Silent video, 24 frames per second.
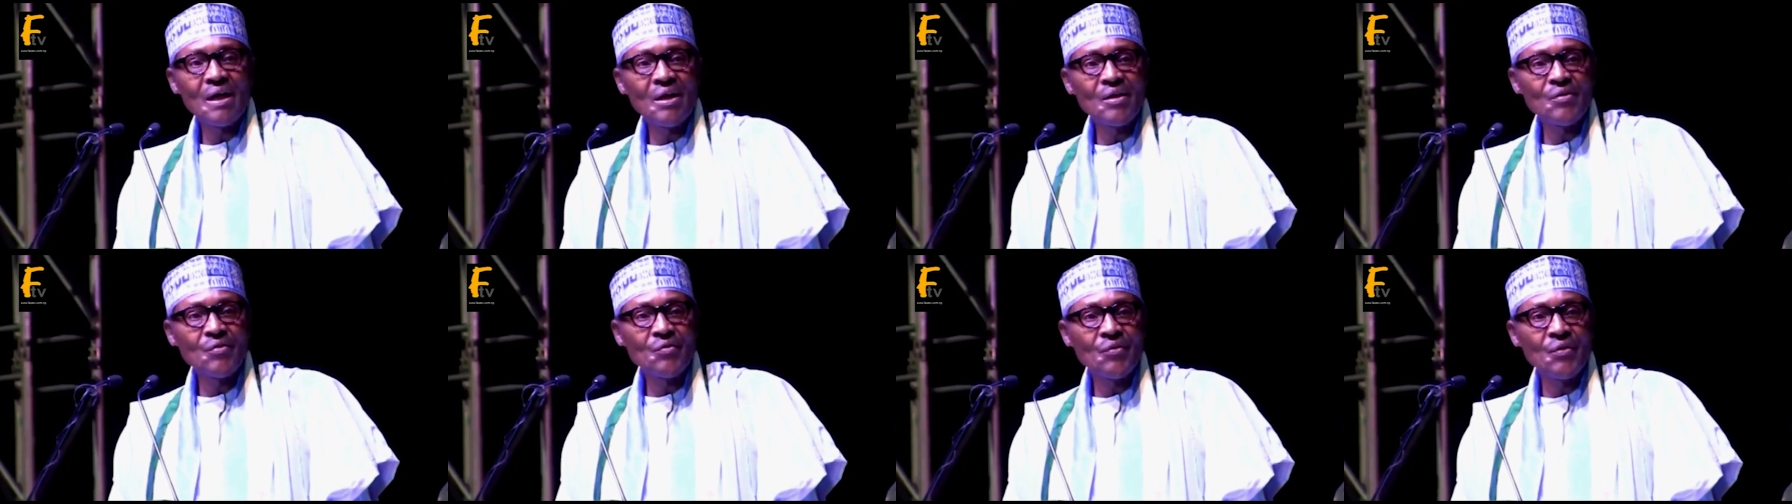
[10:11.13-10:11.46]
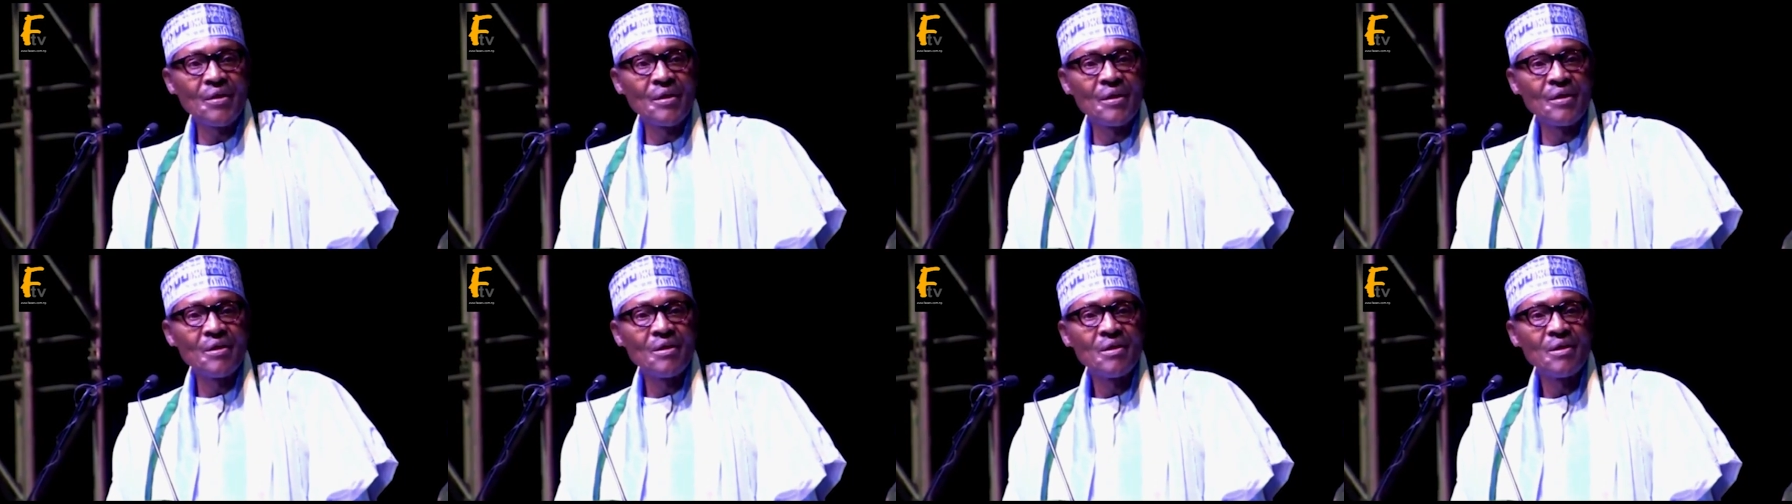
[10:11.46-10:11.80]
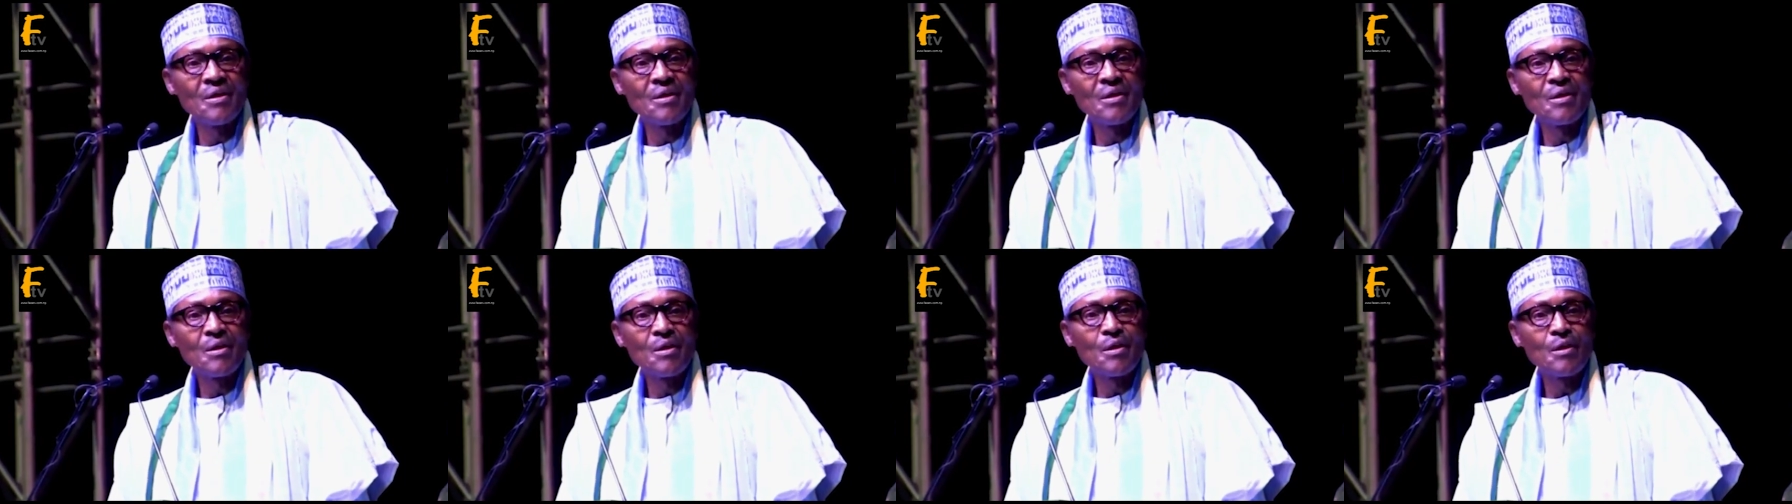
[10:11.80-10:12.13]
country
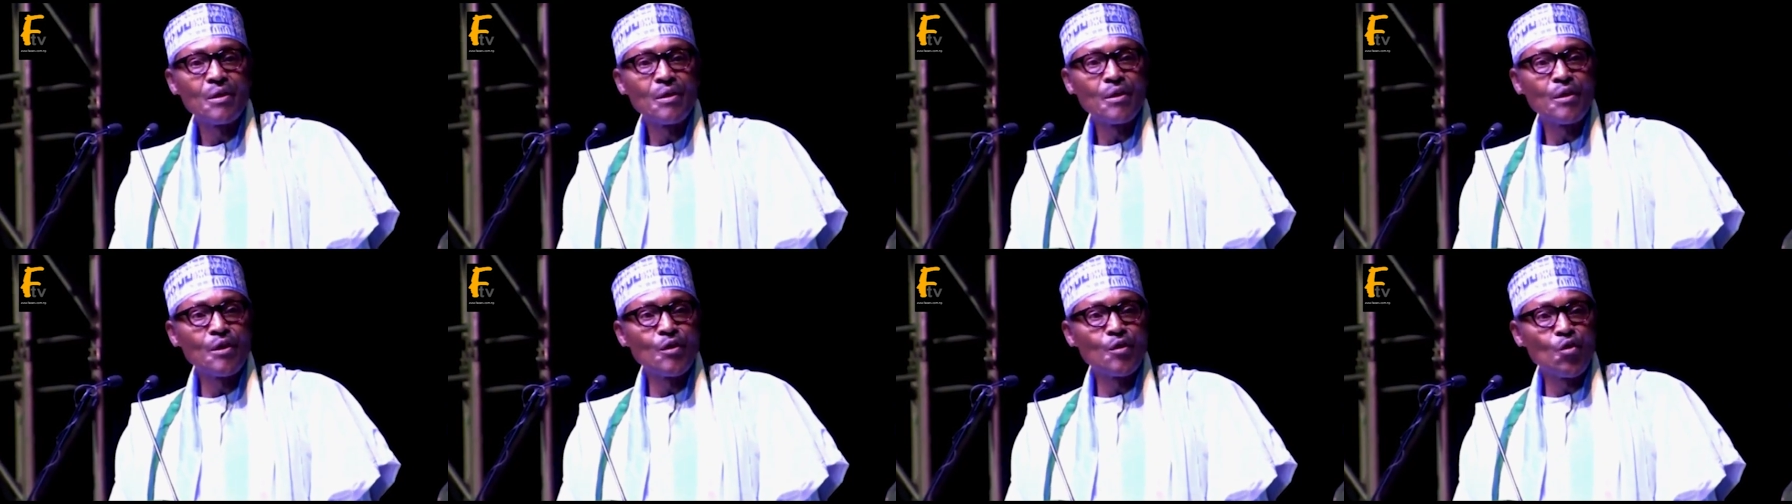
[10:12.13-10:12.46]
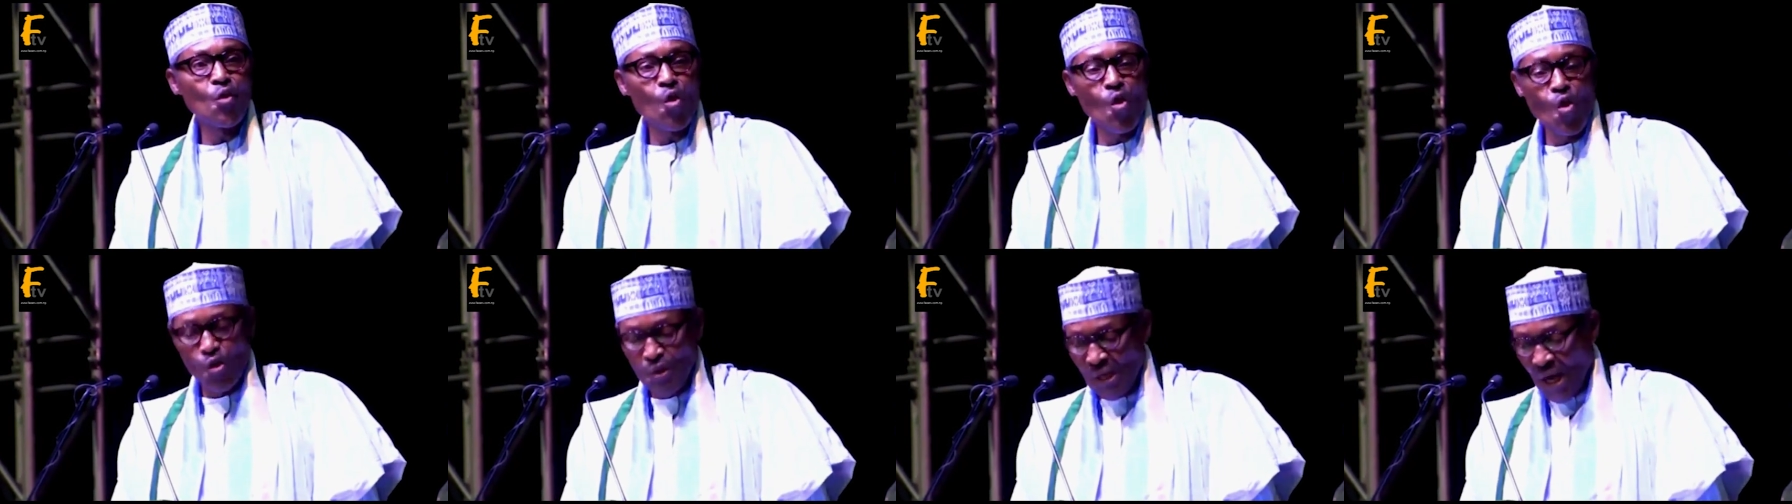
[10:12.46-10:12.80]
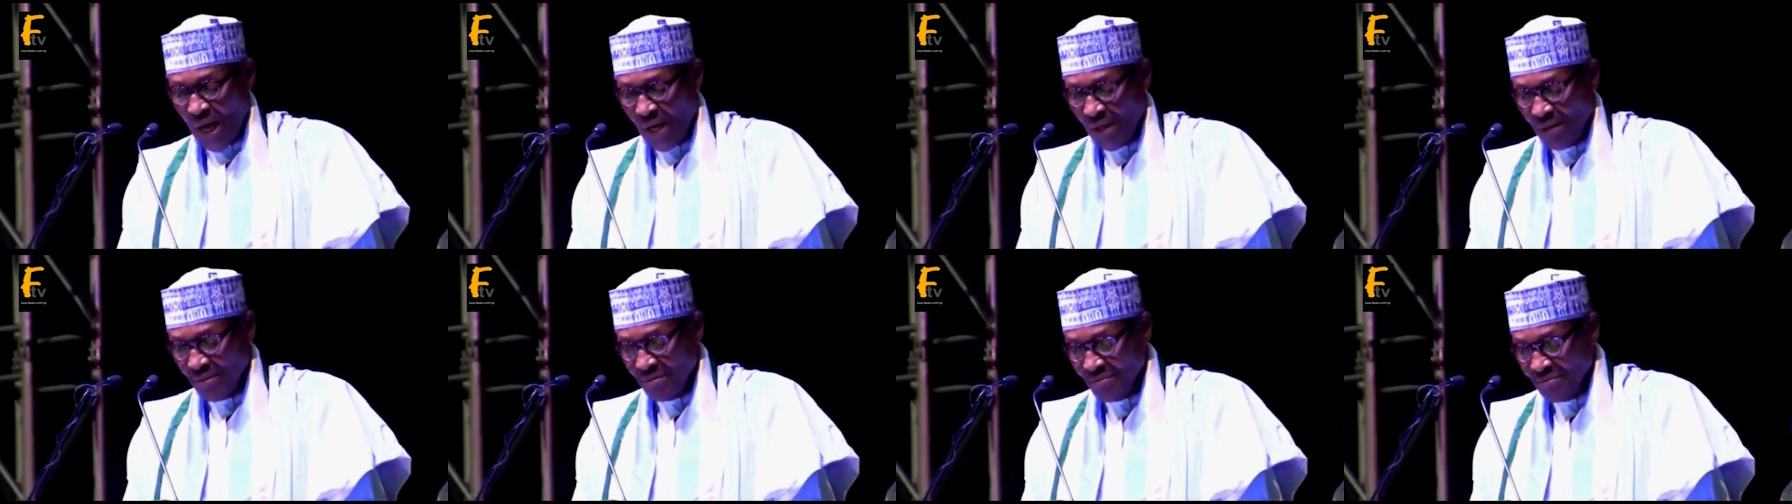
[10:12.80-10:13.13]
in
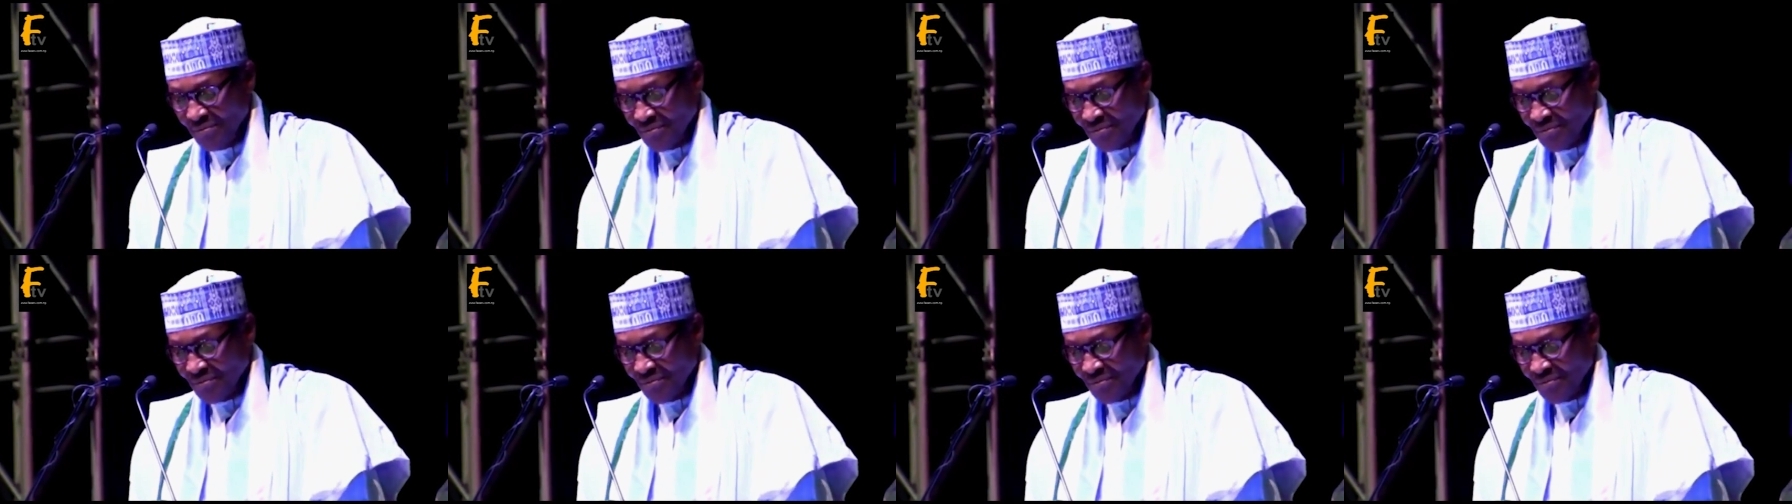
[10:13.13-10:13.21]
order.